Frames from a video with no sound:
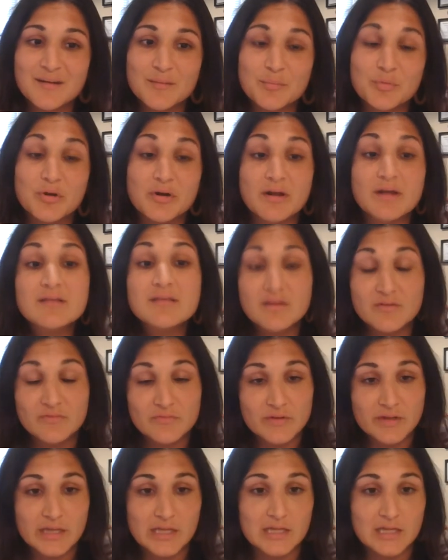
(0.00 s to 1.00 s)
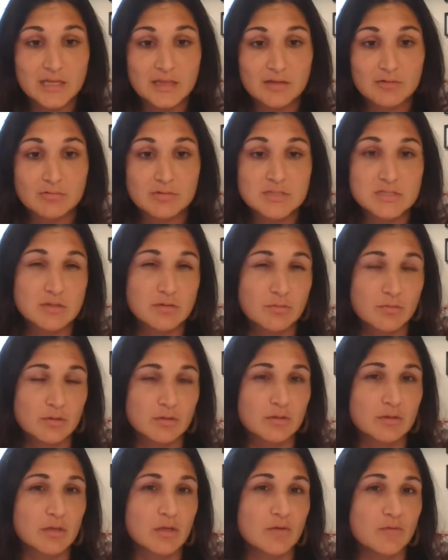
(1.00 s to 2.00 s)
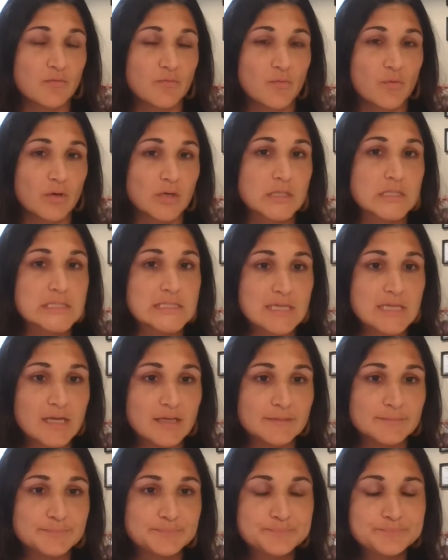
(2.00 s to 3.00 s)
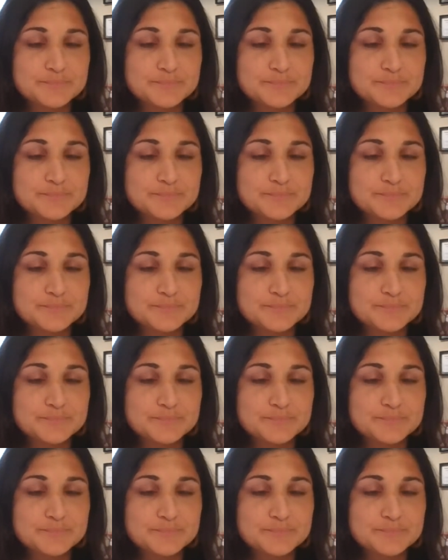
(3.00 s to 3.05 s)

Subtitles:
productively and get the result we're looking for instead.